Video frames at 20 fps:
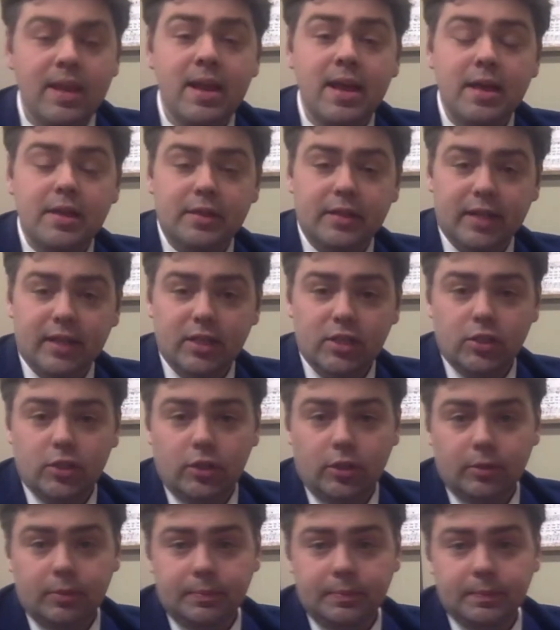The next
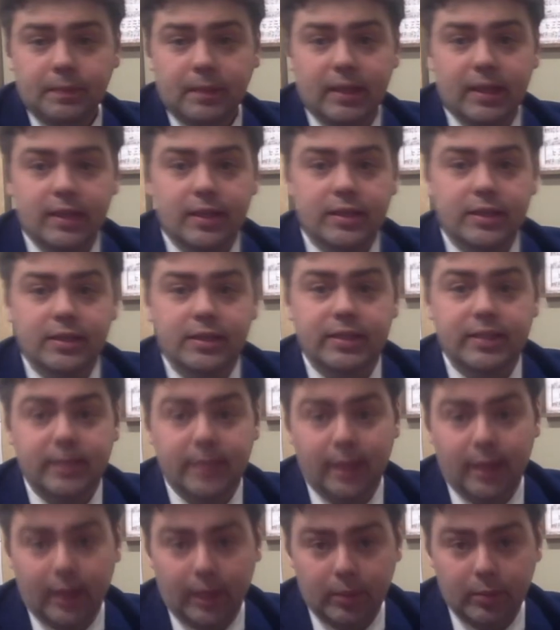term is
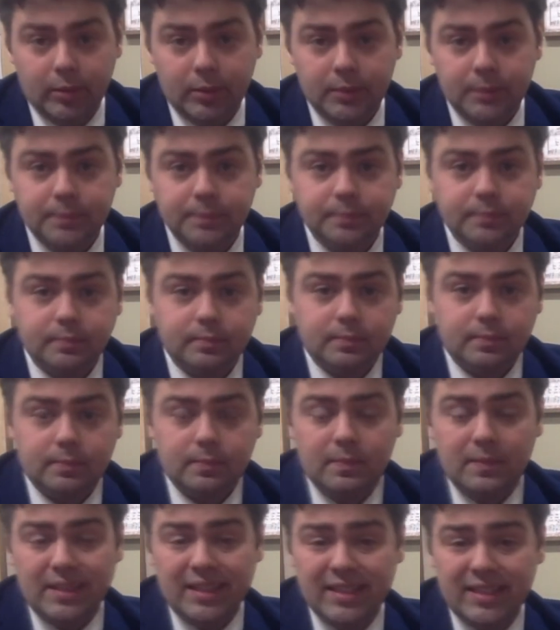time.
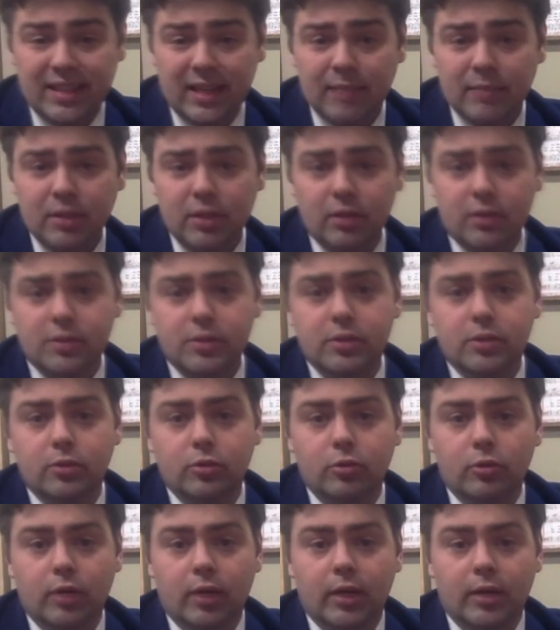And time can also
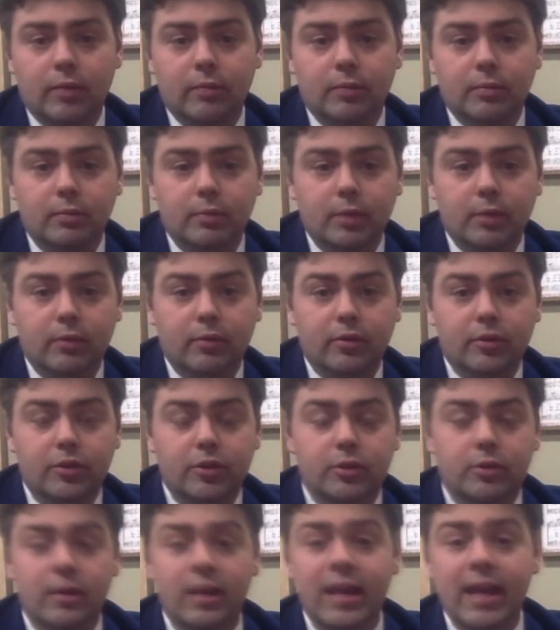be referred to
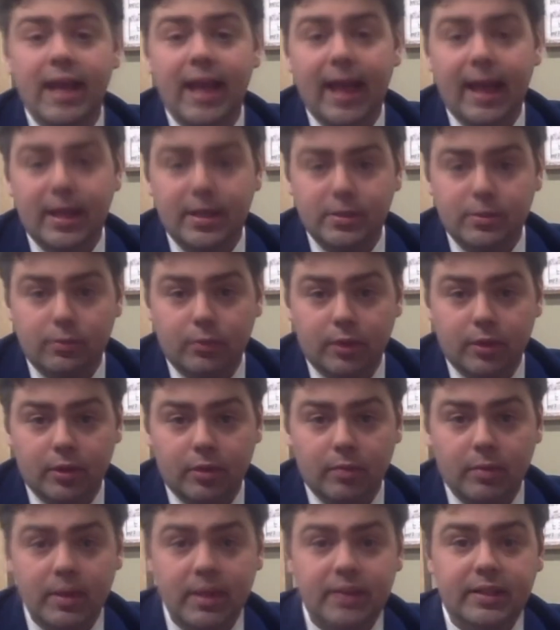as rhythm.
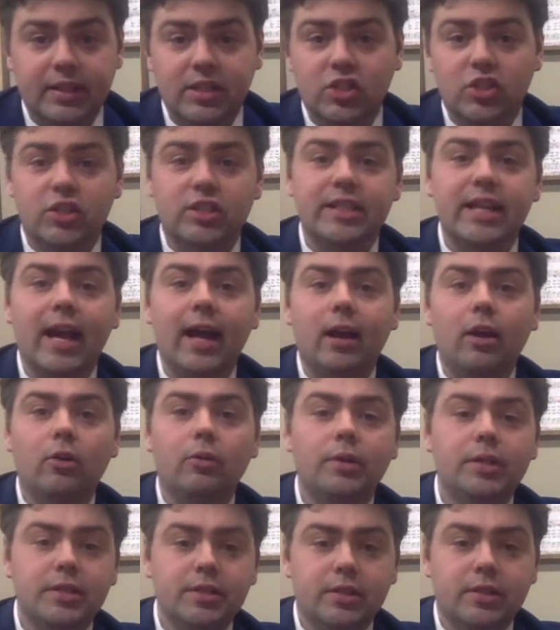That's just how
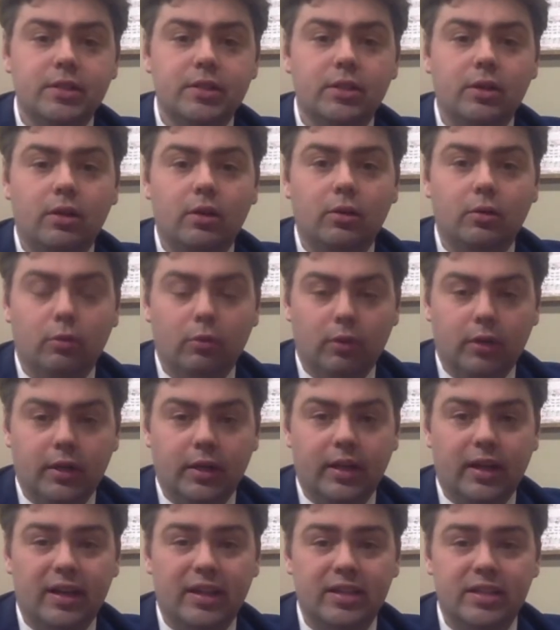is the song
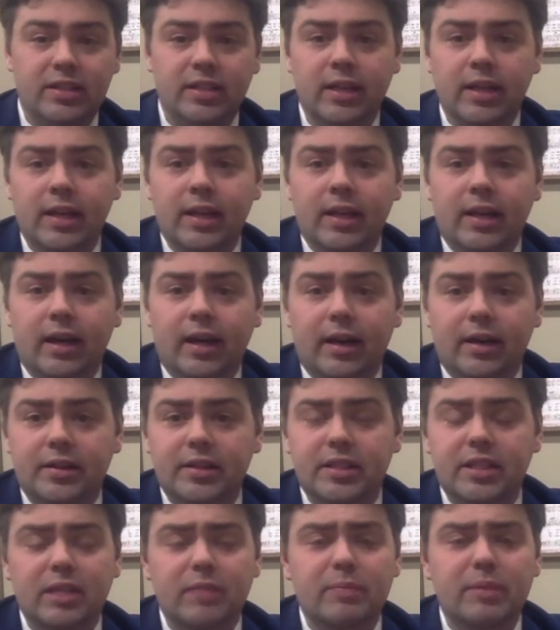organized. This
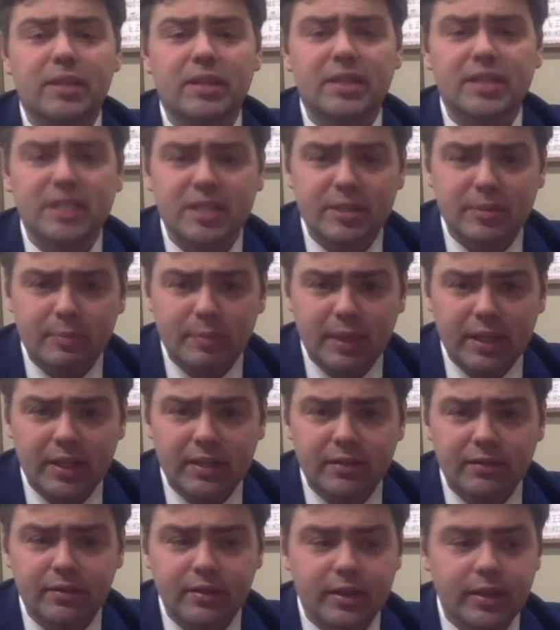can be the speed
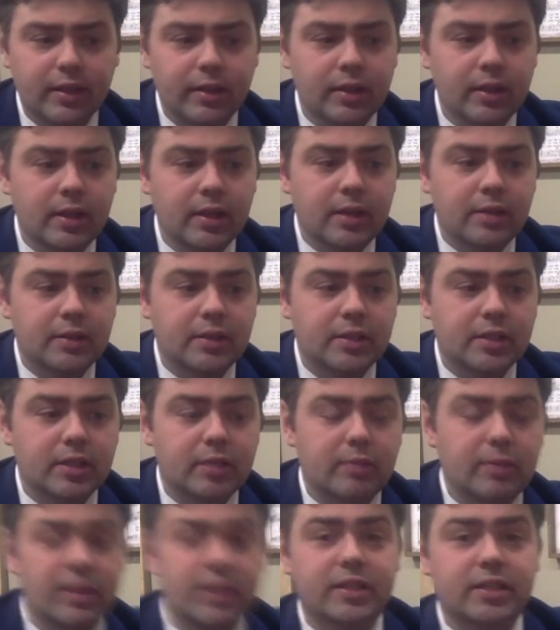of it. This can
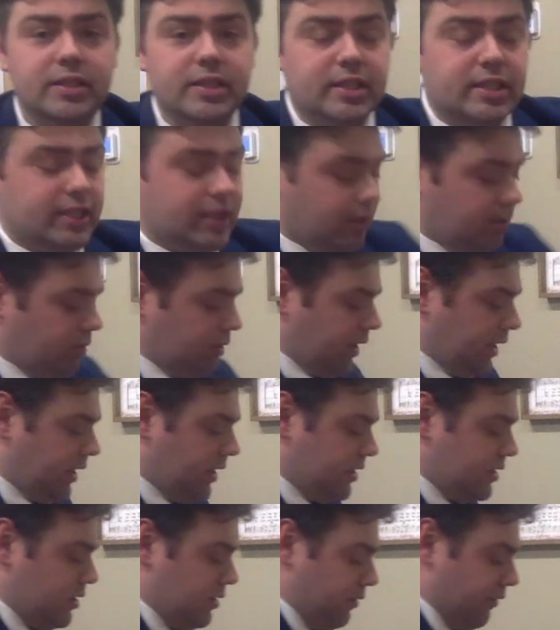be, does it sound like
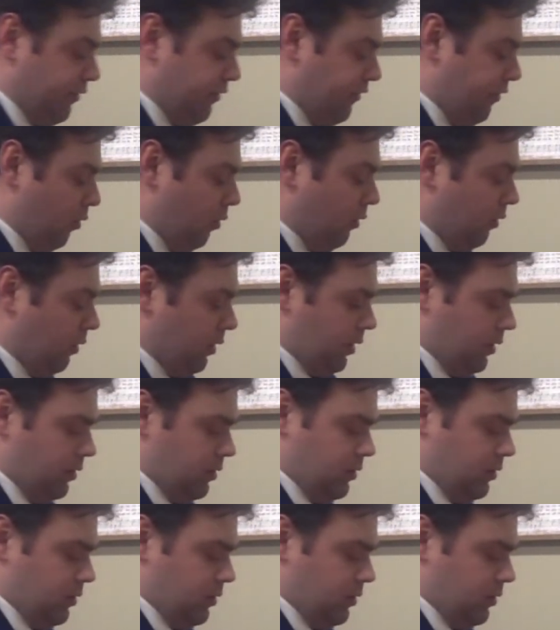it's in 4?